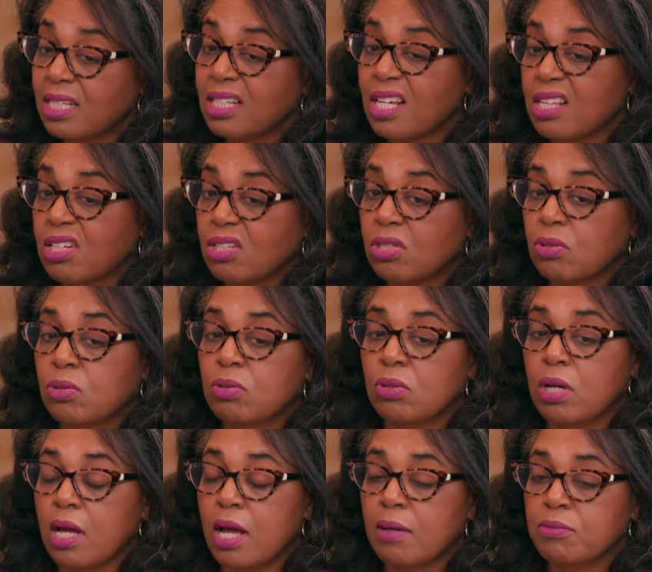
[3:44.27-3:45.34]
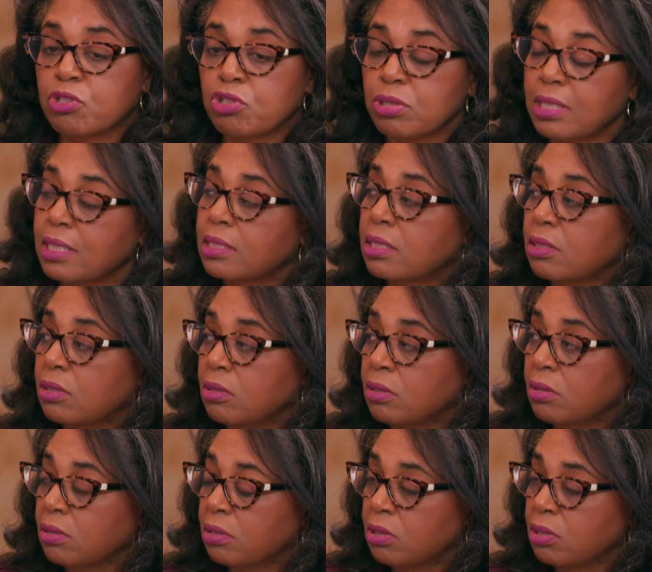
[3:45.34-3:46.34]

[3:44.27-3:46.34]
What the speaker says: another little trick to